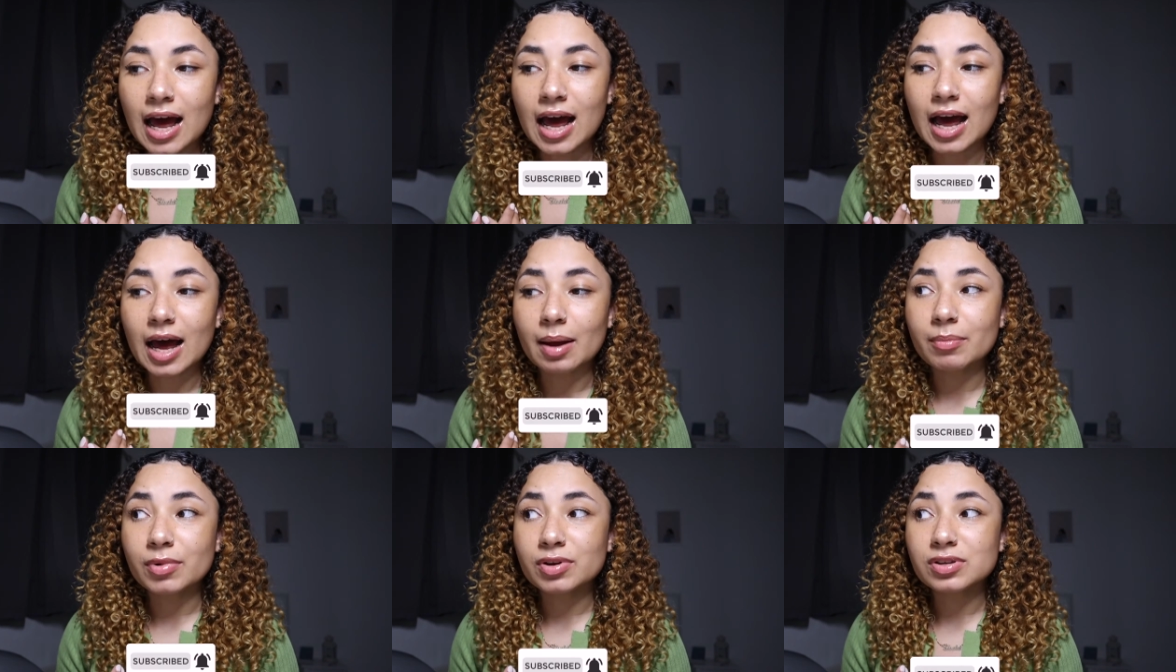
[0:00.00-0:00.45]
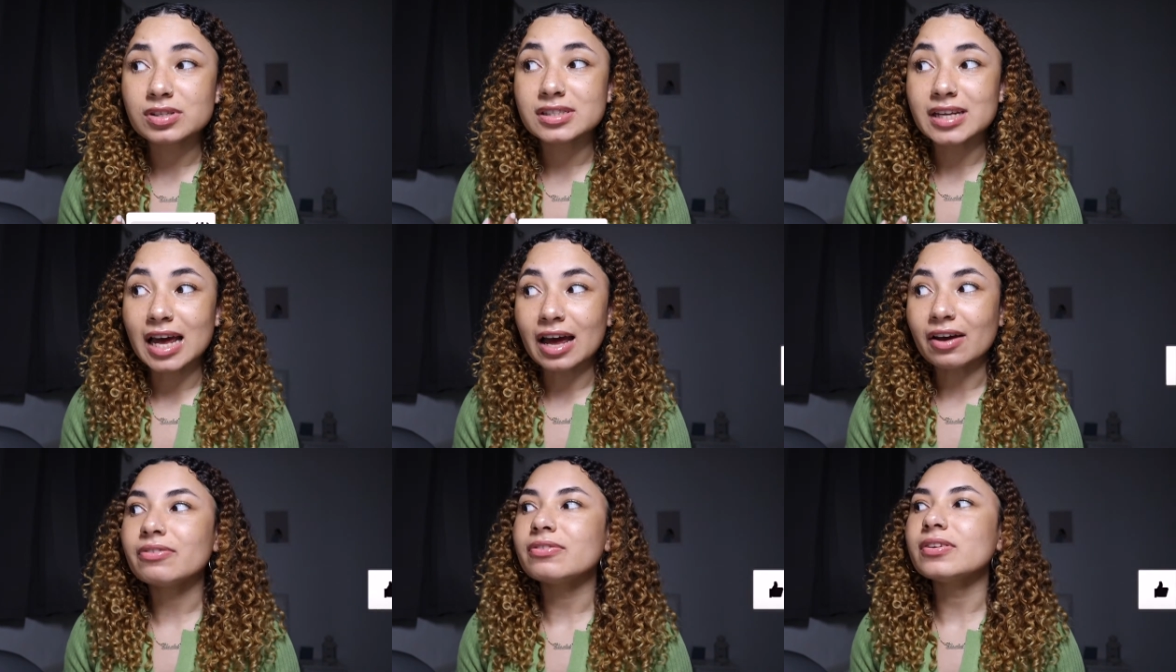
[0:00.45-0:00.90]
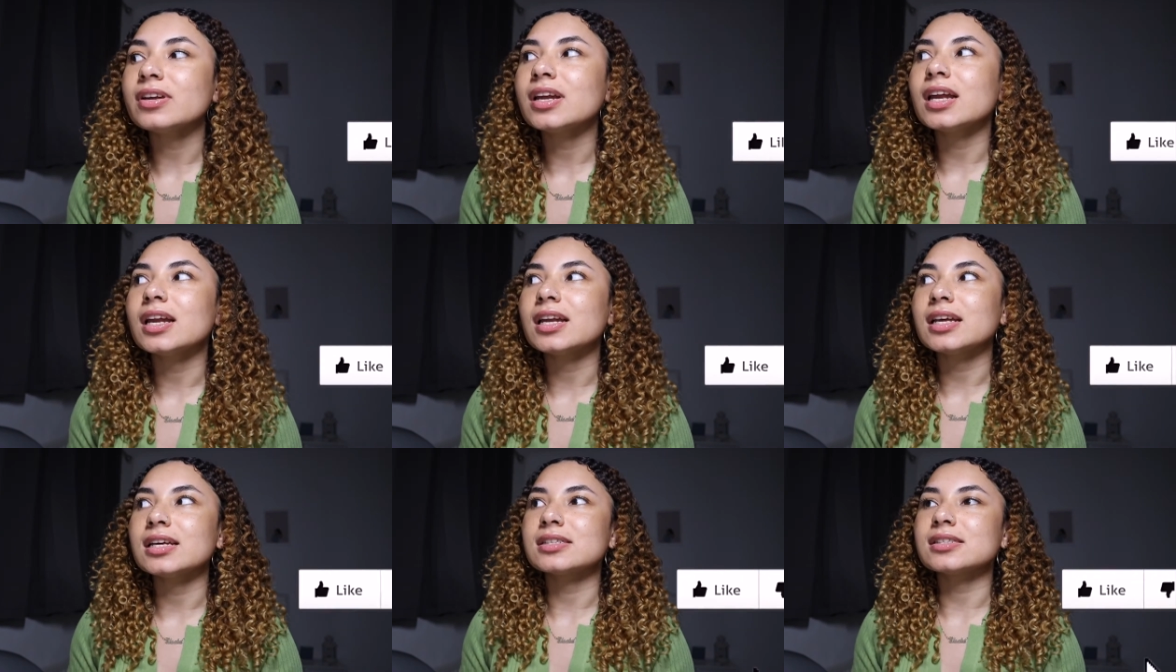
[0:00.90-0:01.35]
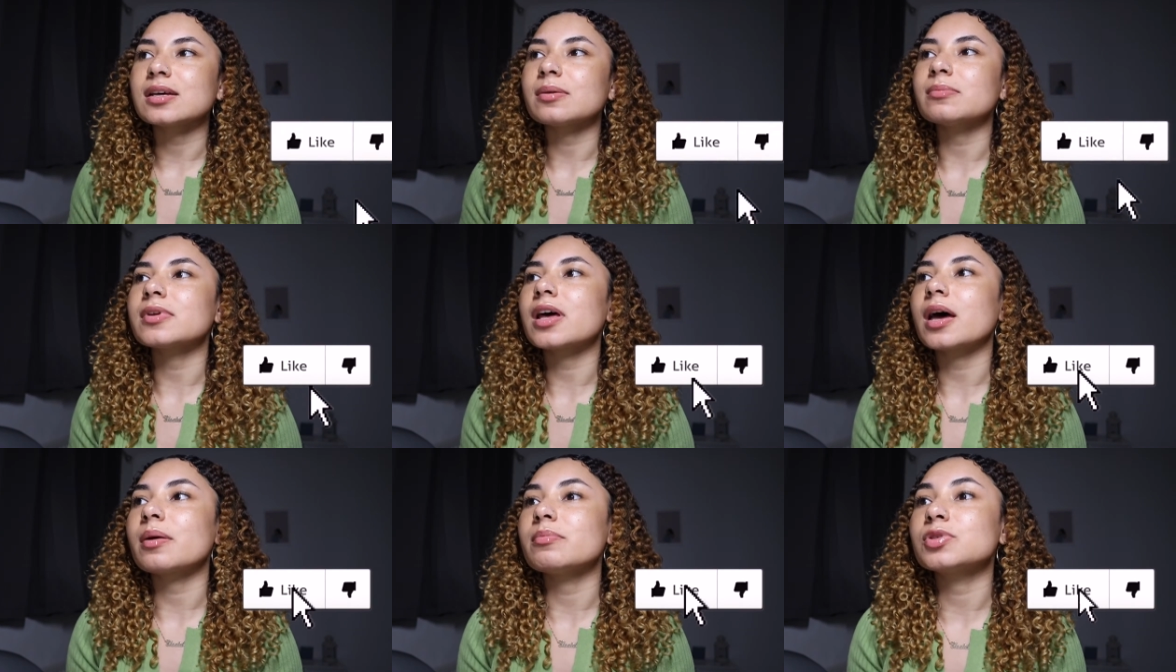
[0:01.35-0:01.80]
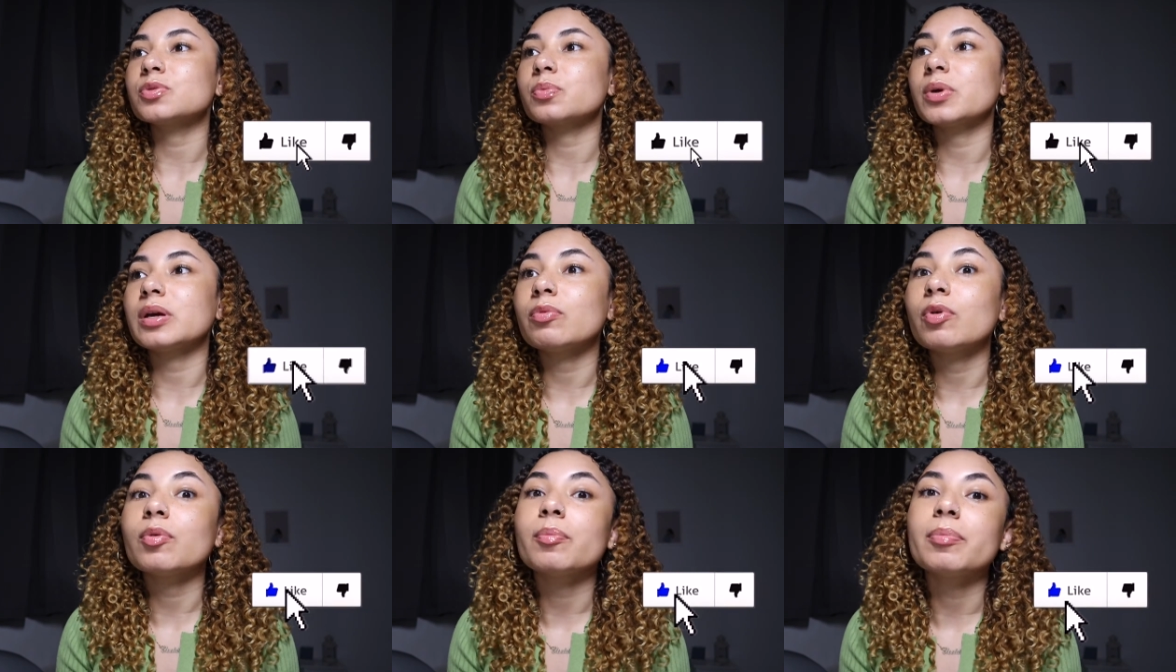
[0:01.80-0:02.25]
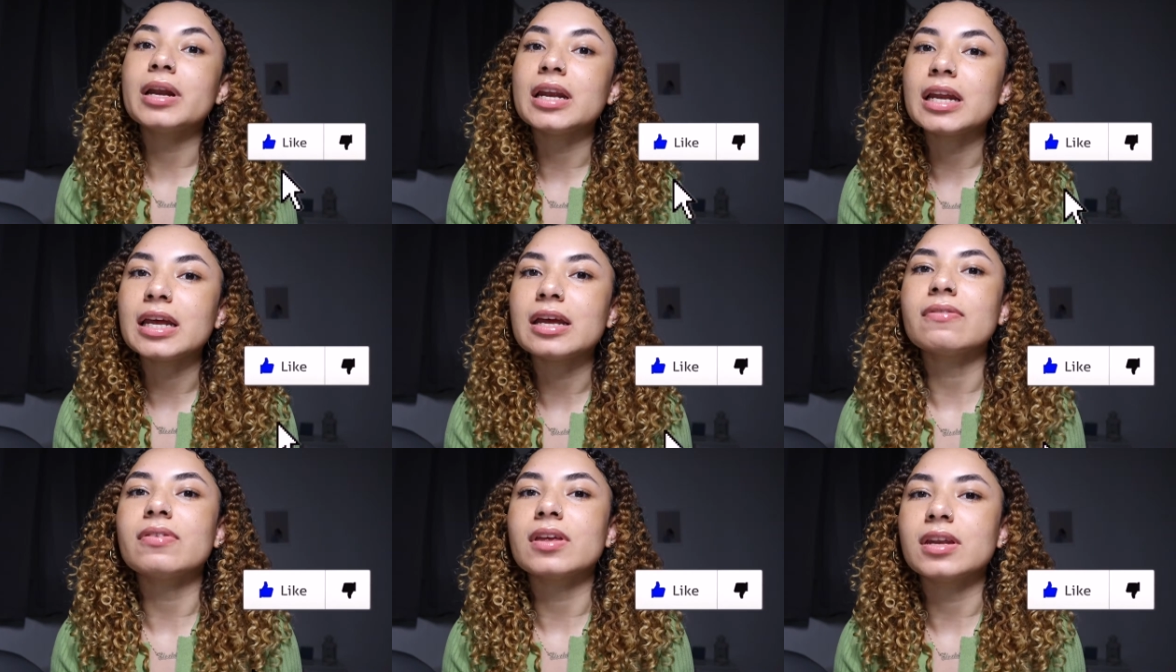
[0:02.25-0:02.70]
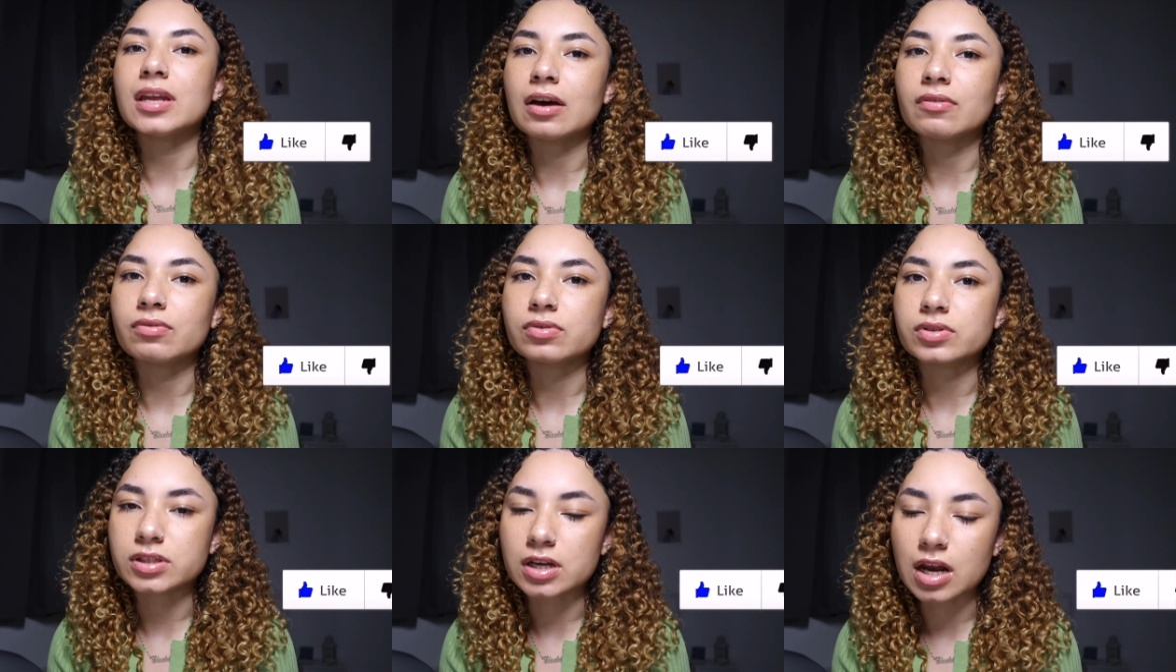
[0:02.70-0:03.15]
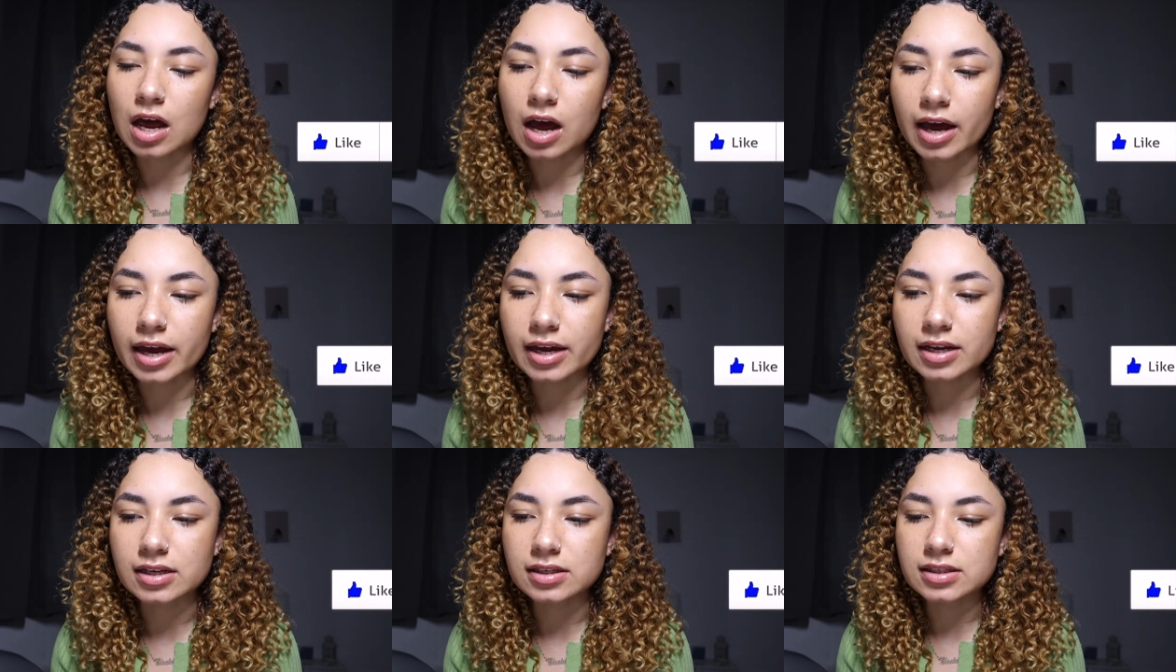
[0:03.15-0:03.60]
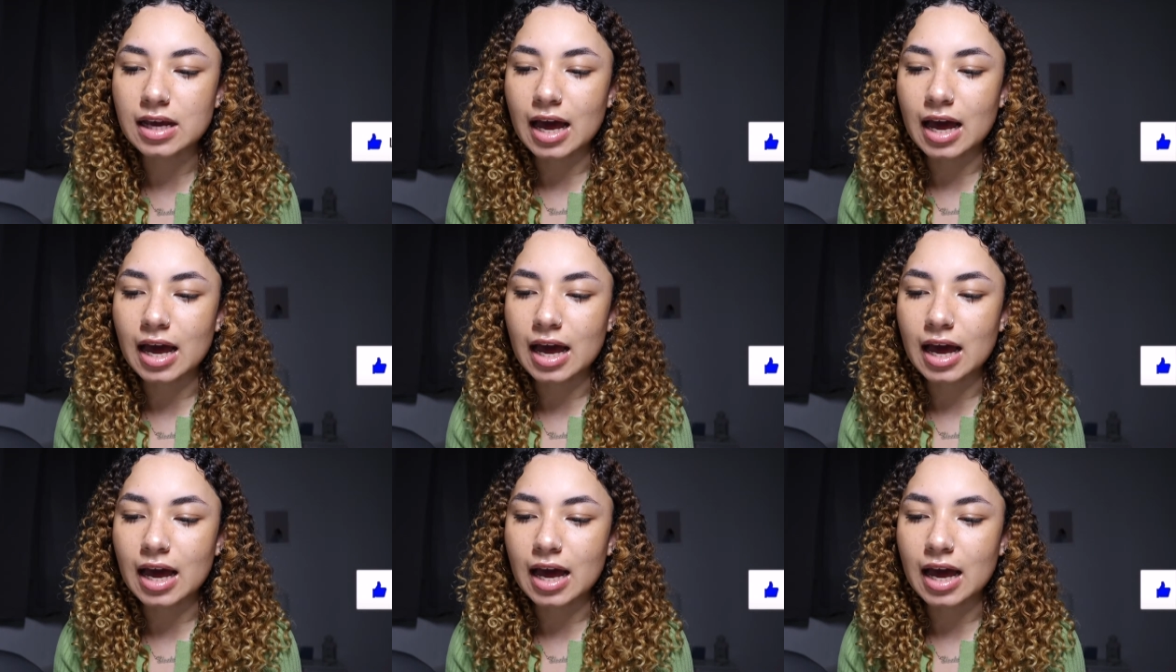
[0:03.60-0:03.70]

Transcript: and most definitely, sometimes we will believe the devil's lies.